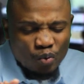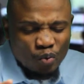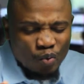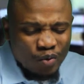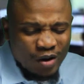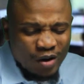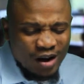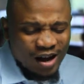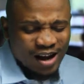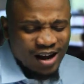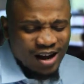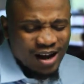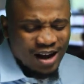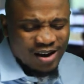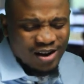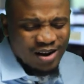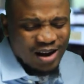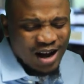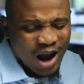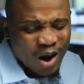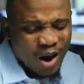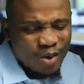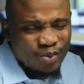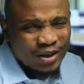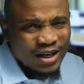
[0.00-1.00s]
look?
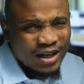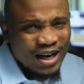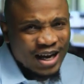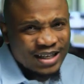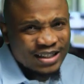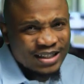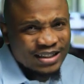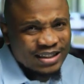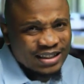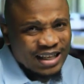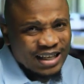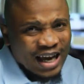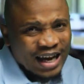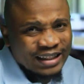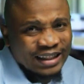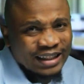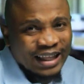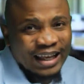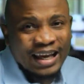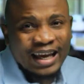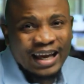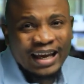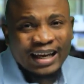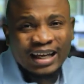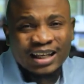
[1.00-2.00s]
How nice are
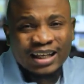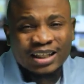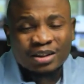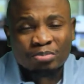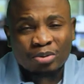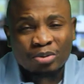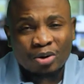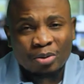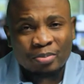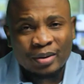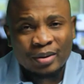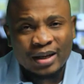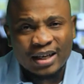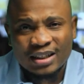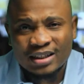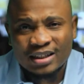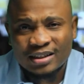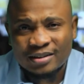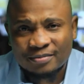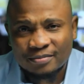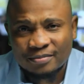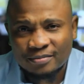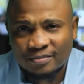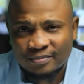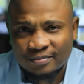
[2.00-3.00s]
they angled
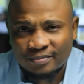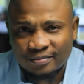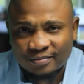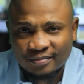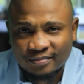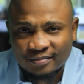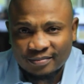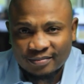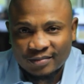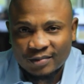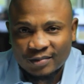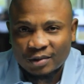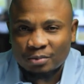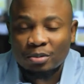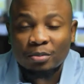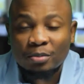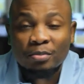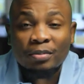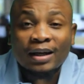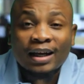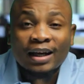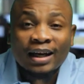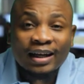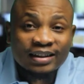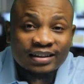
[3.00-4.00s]
properly?
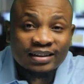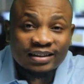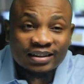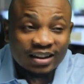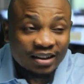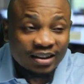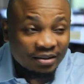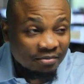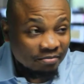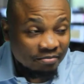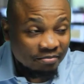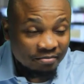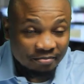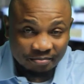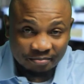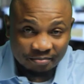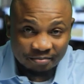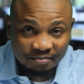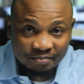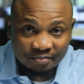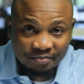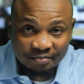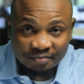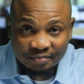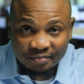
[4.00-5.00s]
People are ashamed.
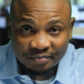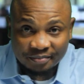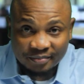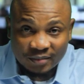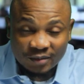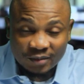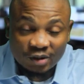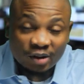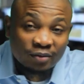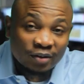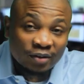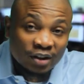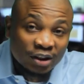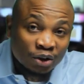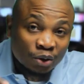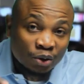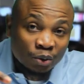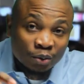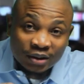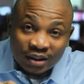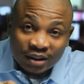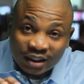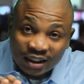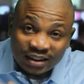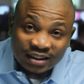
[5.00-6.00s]
You have
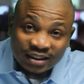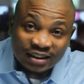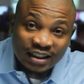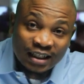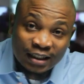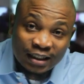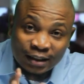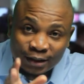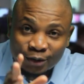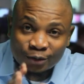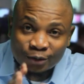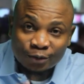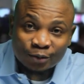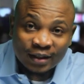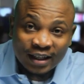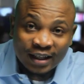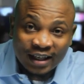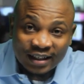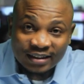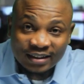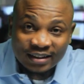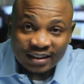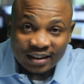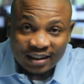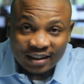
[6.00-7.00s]
reduced Christianity to
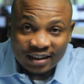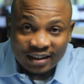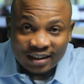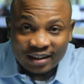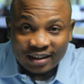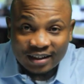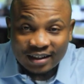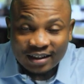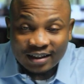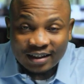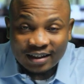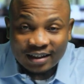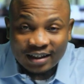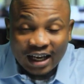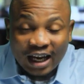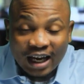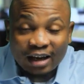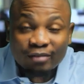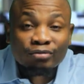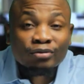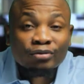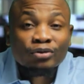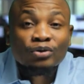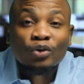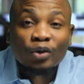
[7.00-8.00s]
that.
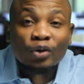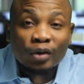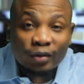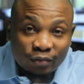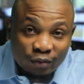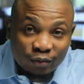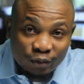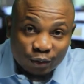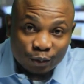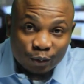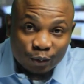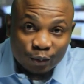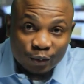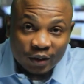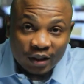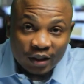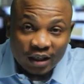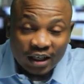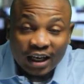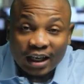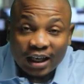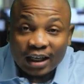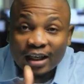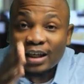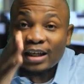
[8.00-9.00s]
I feel sorry for you.
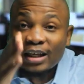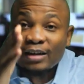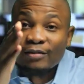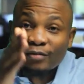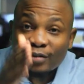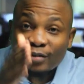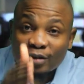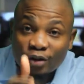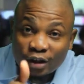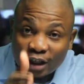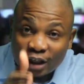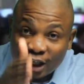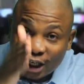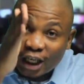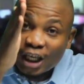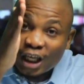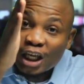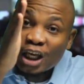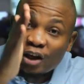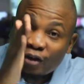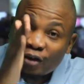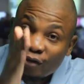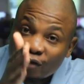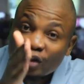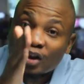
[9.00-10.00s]
And
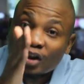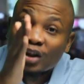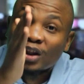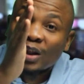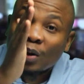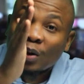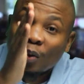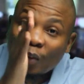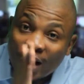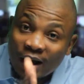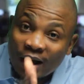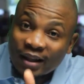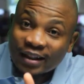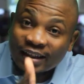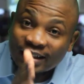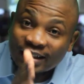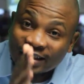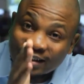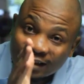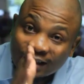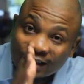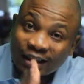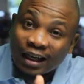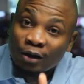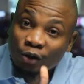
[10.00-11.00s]
even the one
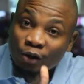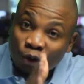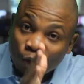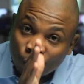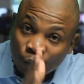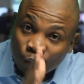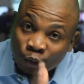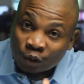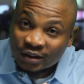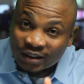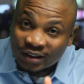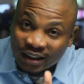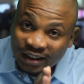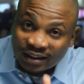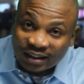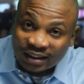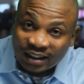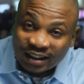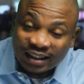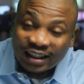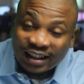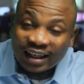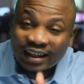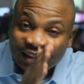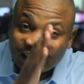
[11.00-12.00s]
that looks at
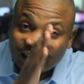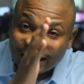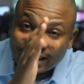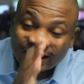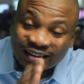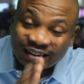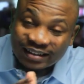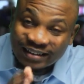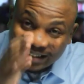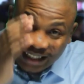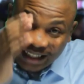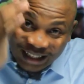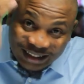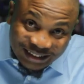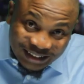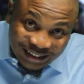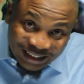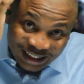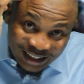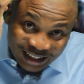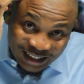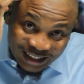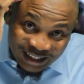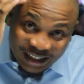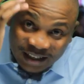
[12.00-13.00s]
thing and then starts
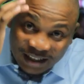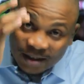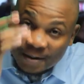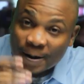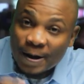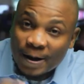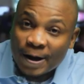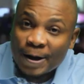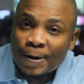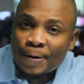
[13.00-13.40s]
thinking,